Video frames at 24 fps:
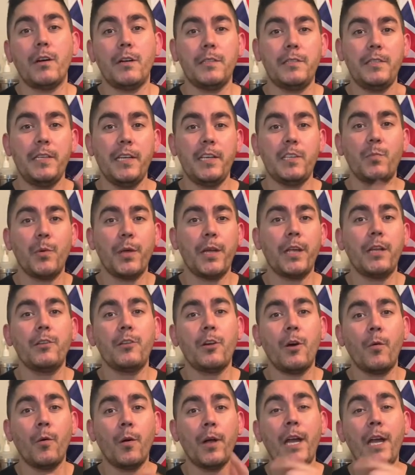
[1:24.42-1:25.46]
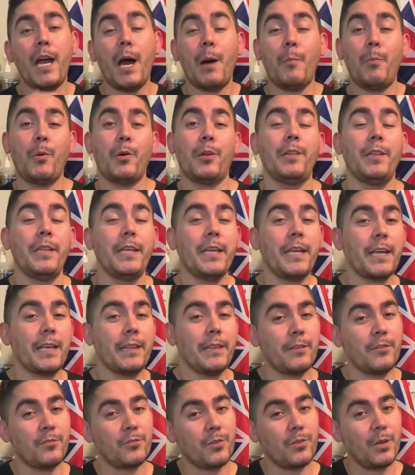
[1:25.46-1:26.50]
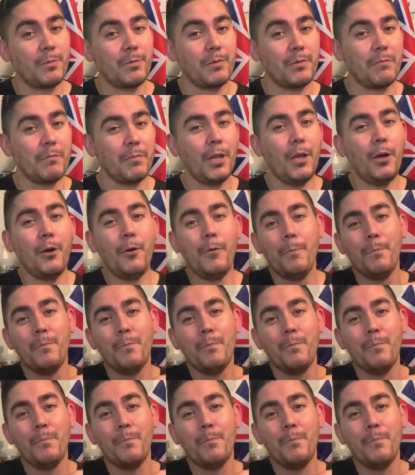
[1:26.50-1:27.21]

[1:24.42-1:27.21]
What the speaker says: Teespring, and don't worry, I'll put a link in the description below.